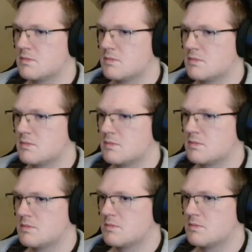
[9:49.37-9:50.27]

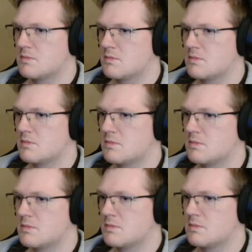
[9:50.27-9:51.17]

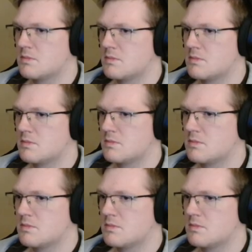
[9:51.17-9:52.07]

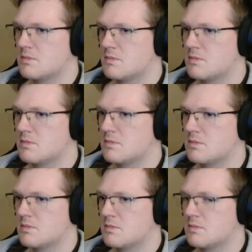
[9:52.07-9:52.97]

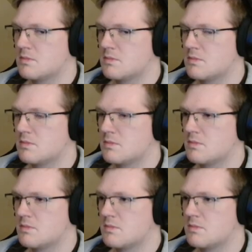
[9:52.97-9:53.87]

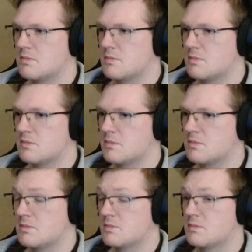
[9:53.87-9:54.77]

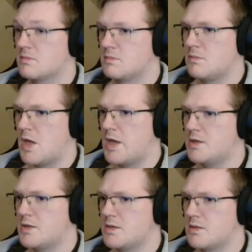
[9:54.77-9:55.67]

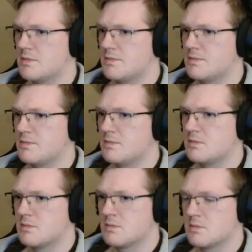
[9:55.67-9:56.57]

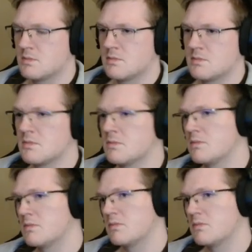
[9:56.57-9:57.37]
(not speaking)